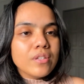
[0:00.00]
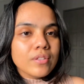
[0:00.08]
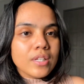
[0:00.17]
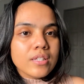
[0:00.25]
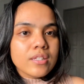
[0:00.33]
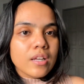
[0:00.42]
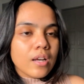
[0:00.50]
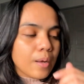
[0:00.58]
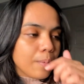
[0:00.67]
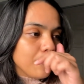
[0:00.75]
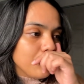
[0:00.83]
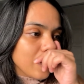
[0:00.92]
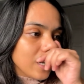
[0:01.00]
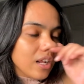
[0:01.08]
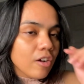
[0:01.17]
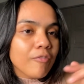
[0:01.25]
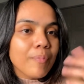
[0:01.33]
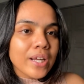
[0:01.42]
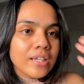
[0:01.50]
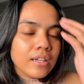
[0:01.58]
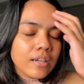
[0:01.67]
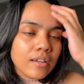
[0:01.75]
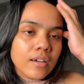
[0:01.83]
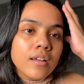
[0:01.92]
so there's breeding of
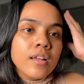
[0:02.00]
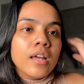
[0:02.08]
bacteria,